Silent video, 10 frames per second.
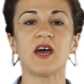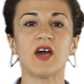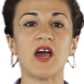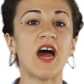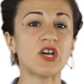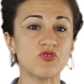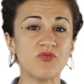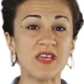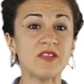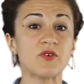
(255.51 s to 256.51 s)

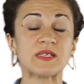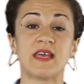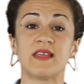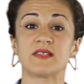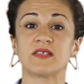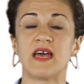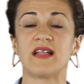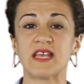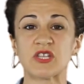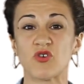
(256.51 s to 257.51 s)
Arduinos
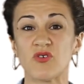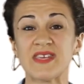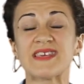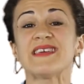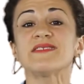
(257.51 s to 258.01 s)
and